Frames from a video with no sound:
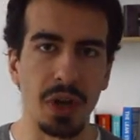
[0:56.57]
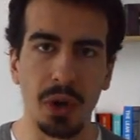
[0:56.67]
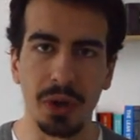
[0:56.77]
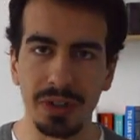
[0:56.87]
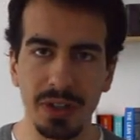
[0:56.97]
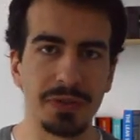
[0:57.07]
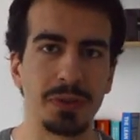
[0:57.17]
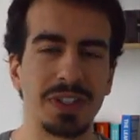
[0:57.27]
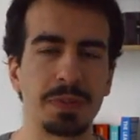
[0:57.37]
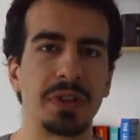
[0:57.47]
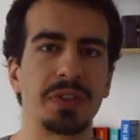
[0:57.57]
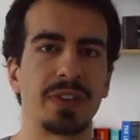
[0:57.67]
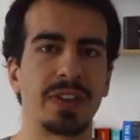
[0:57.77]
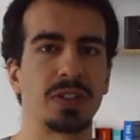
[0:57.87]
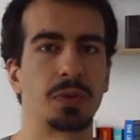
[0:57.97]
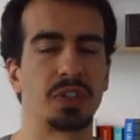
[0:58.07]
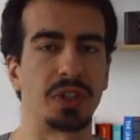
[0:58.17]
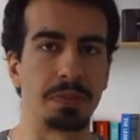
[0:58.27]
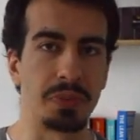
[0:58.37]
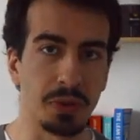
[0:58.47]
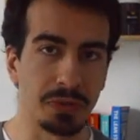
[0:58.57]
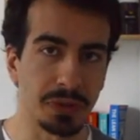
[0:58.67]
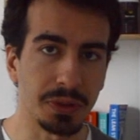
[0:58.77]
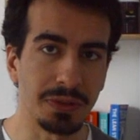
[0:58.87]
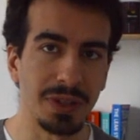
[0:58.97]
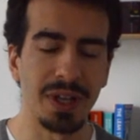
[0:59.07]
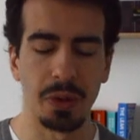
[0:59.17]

all love to experience things which are beautiful.